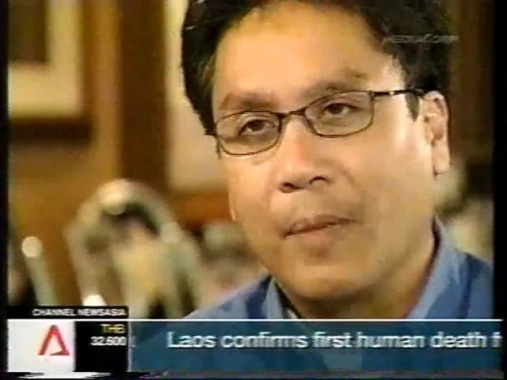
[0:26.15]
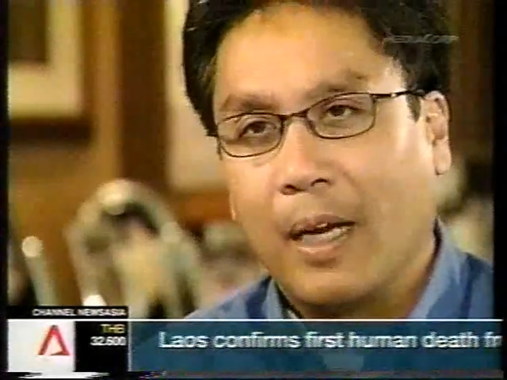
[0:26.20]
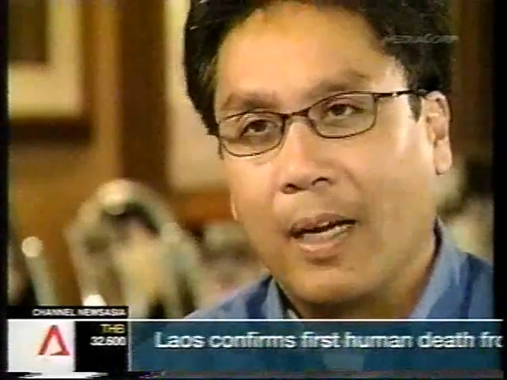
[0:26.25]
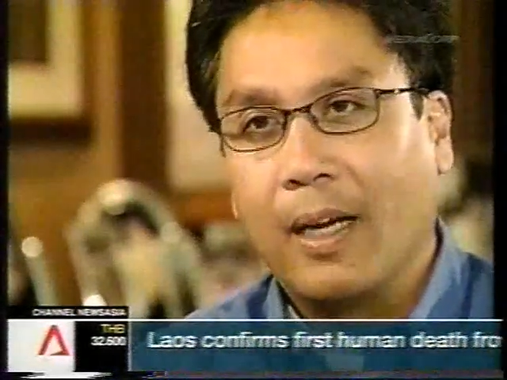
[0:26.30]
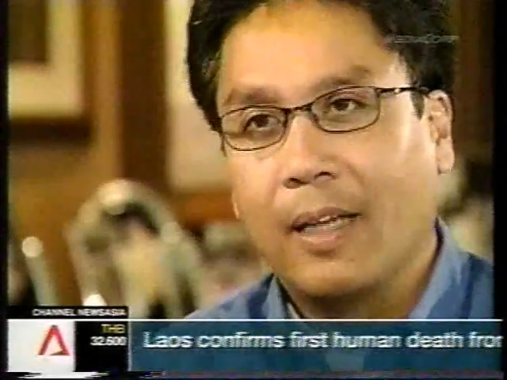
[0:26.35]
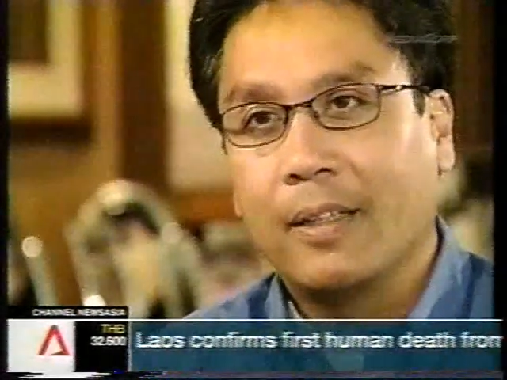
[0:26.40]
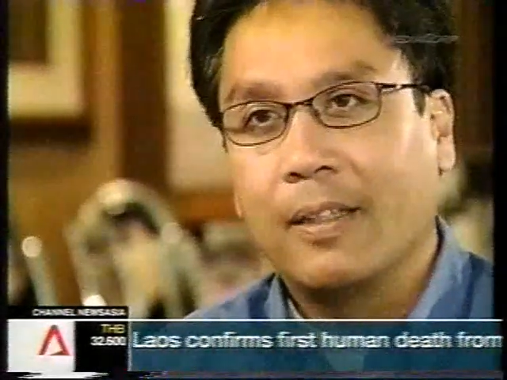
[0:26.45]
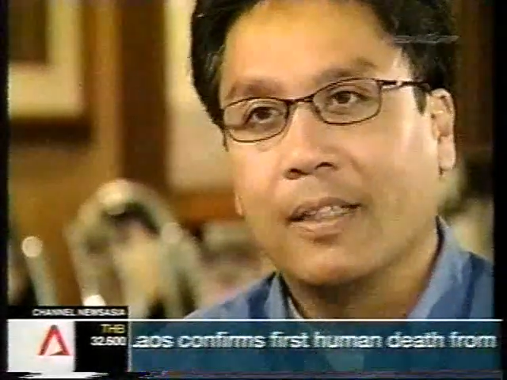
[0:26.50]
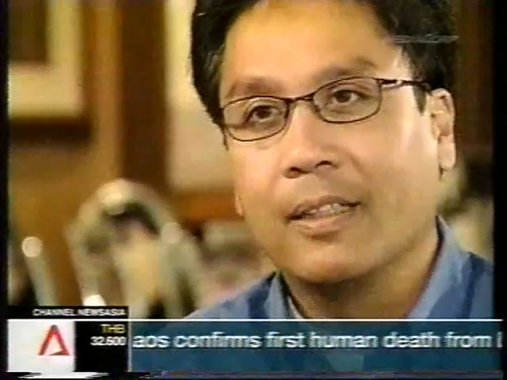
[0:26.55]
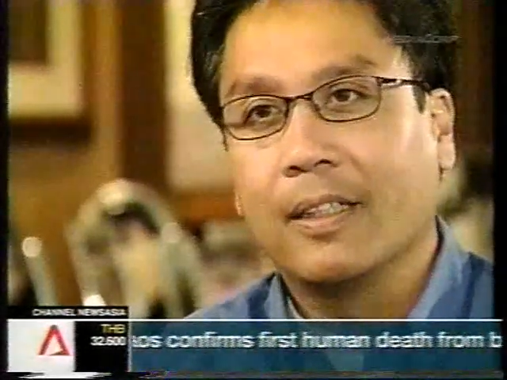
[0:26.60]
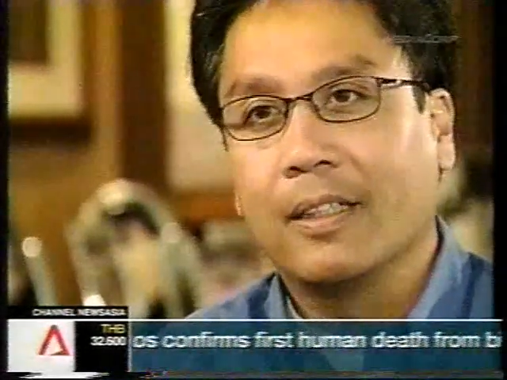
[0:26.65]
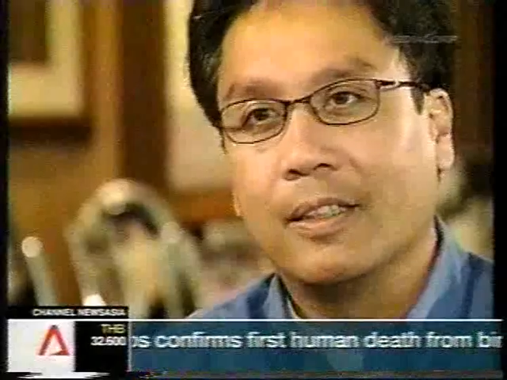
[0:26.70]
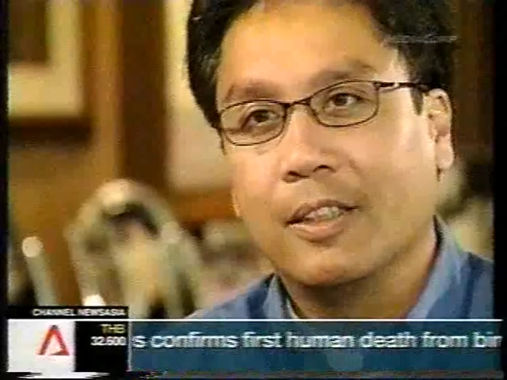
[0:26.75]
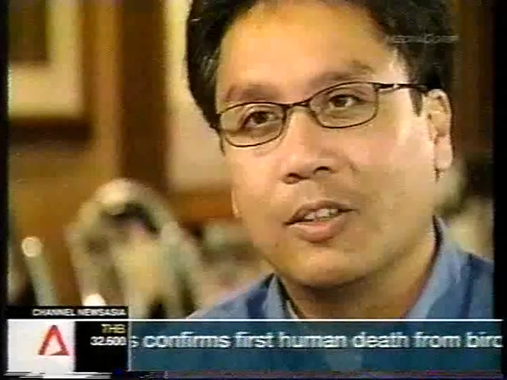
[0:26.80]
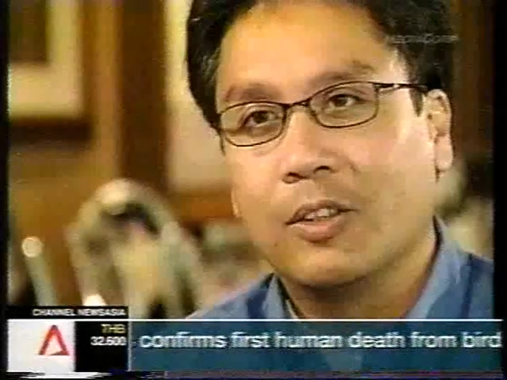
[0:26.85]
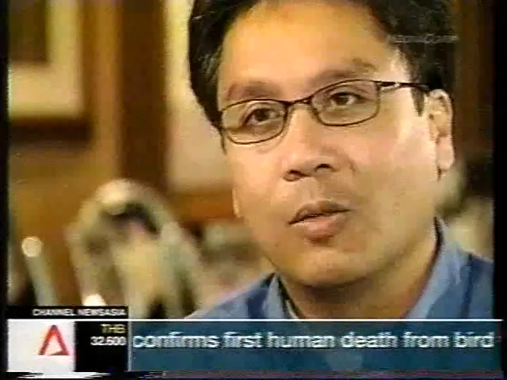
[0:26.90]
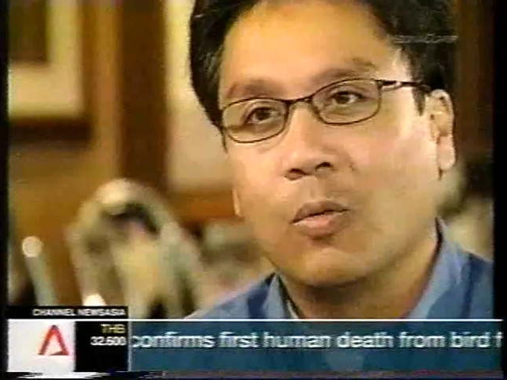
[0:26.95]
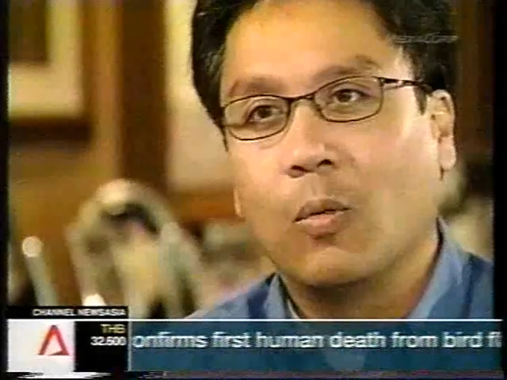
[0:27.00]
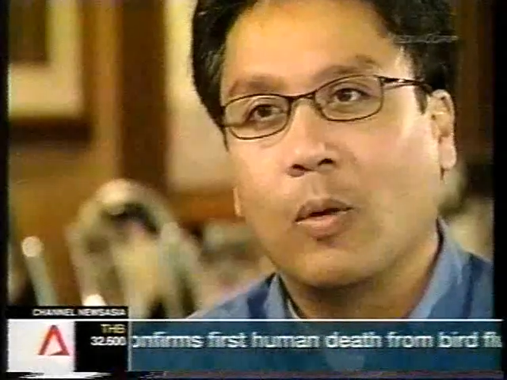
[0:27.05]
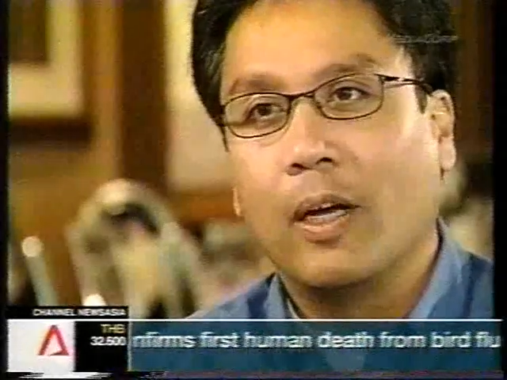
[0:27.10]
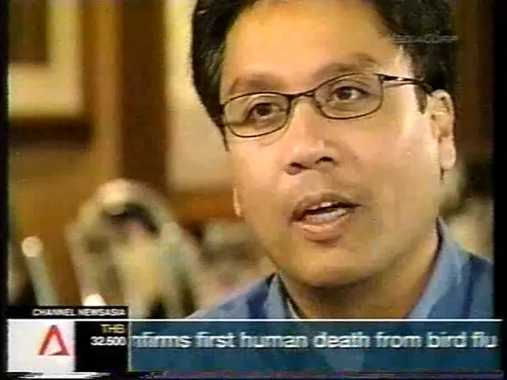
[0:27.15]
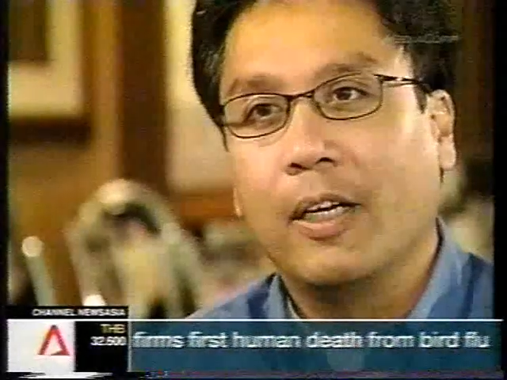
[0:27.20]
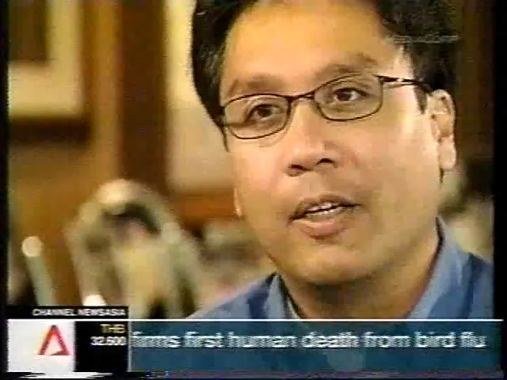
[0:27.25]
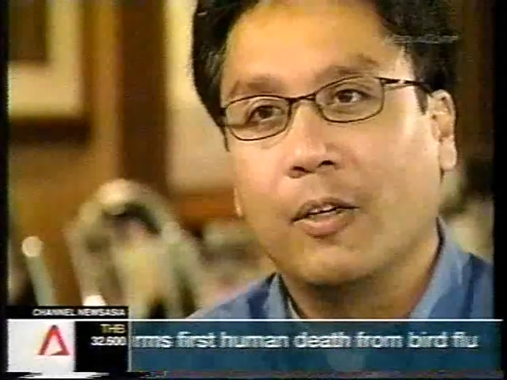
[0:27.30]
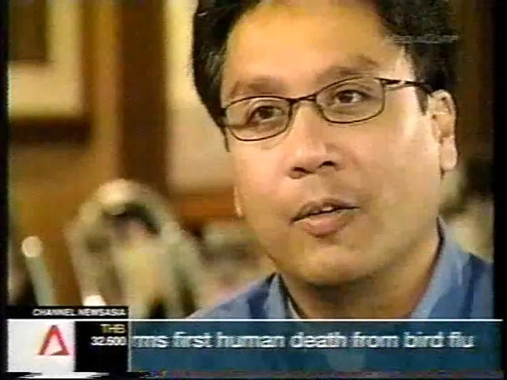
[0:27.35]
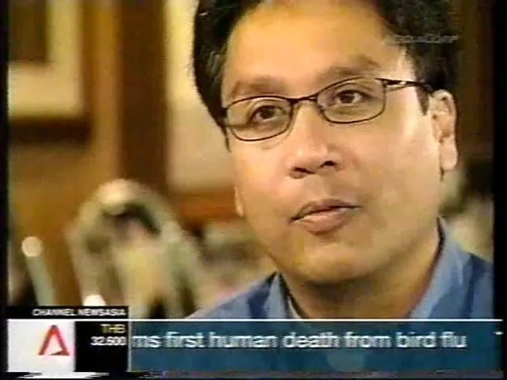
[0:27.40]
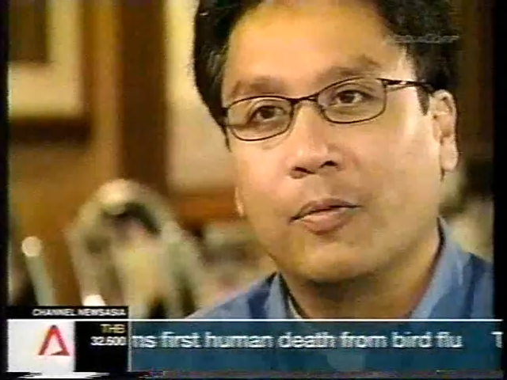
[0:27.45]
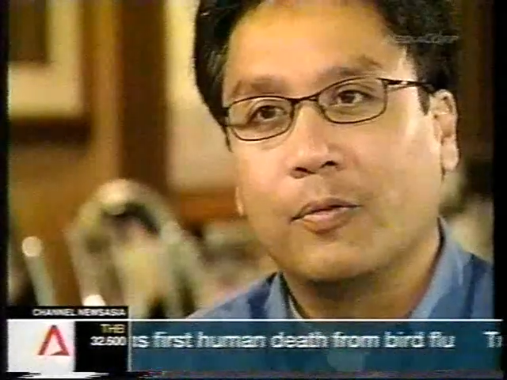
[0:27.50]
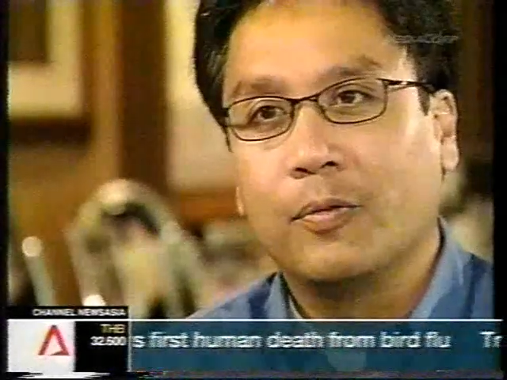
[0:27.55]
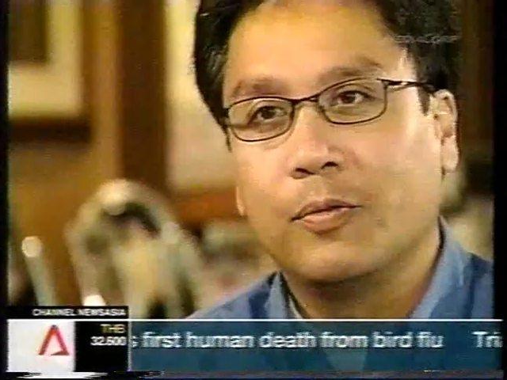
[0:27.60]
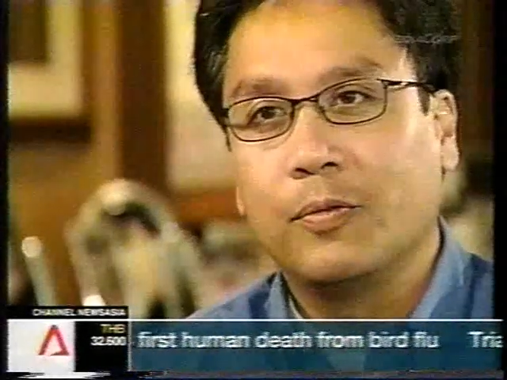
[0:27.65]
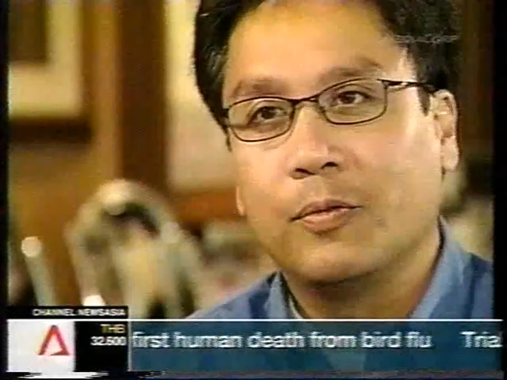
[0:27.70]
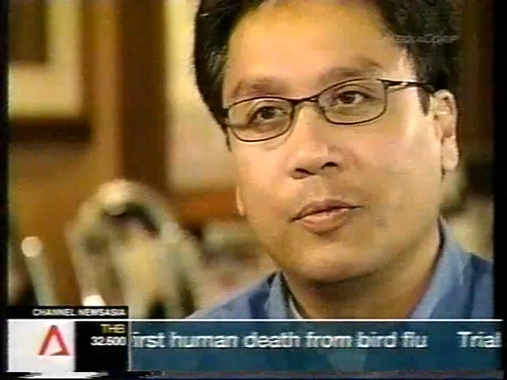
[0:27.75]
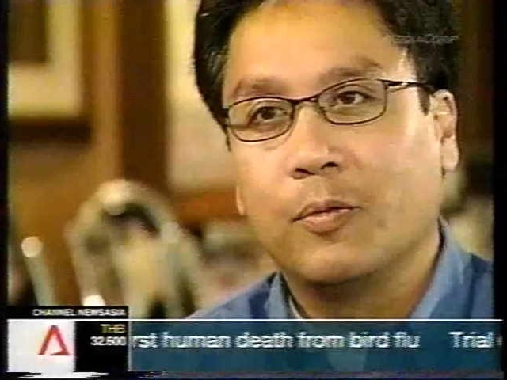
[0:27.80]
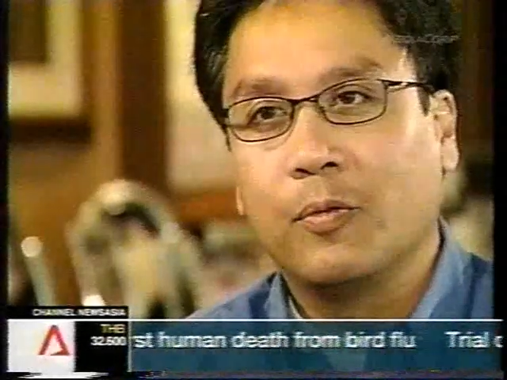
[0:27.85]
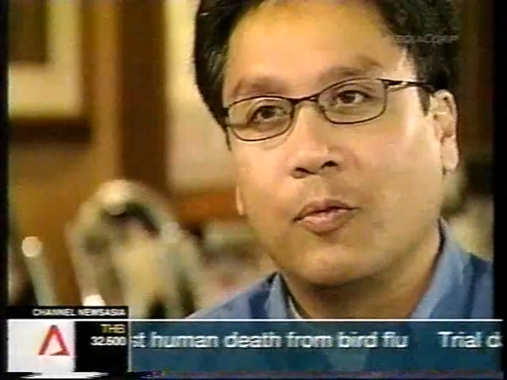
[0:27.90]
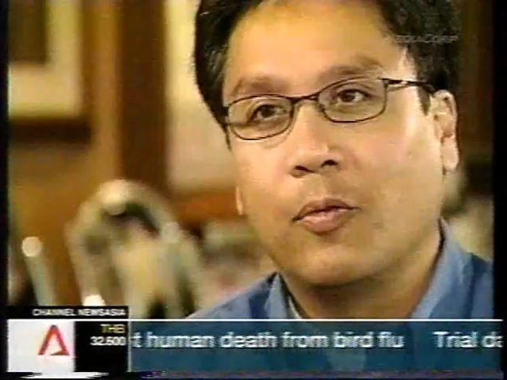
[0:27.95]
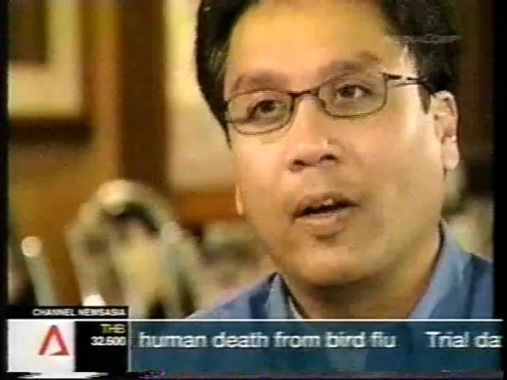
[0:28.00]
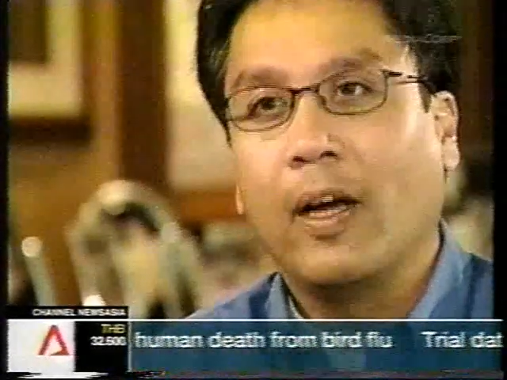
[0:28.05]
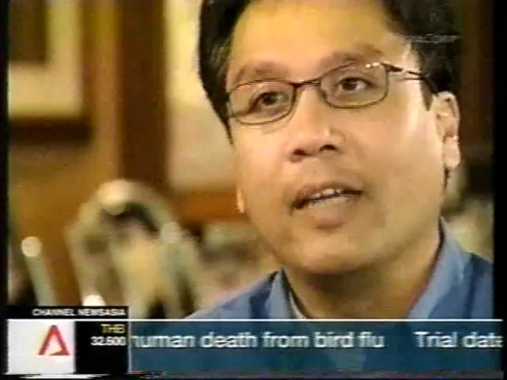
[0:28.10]
I think that it's a
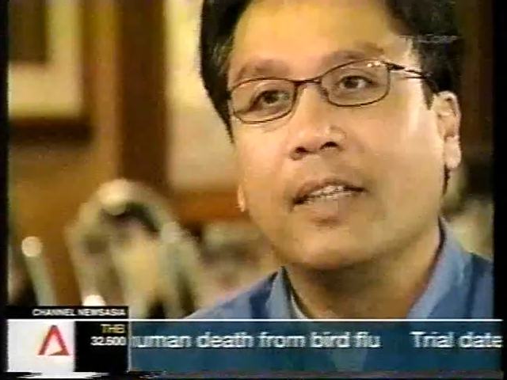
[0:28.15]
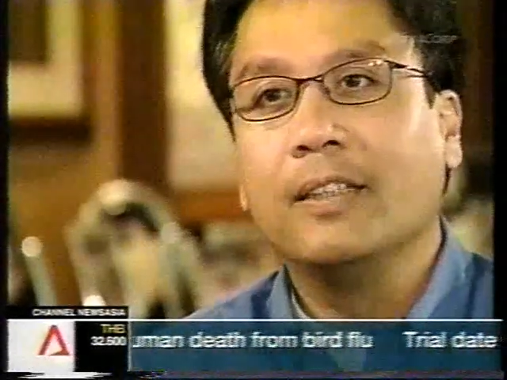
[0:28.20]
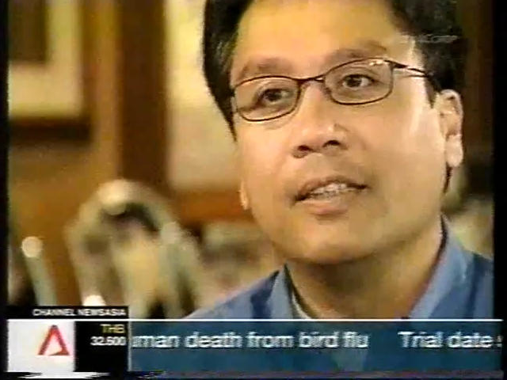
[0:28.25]
way of